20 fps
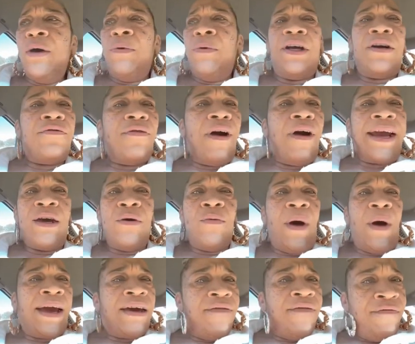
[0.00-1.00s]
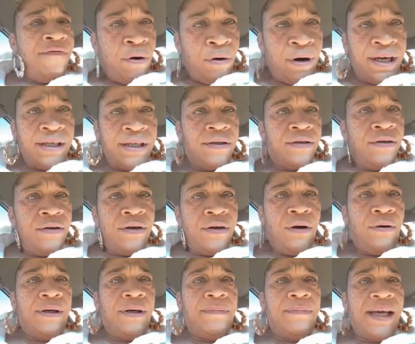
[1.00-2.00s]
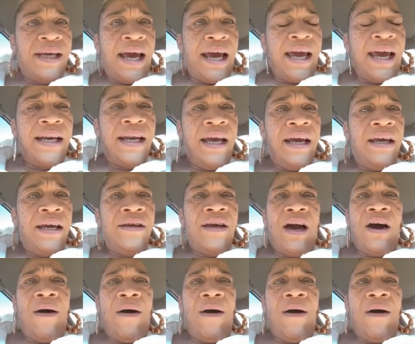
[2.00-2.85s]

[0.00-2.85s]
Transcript: with a cracky, wacky voice. You know what I'm saying? Yo,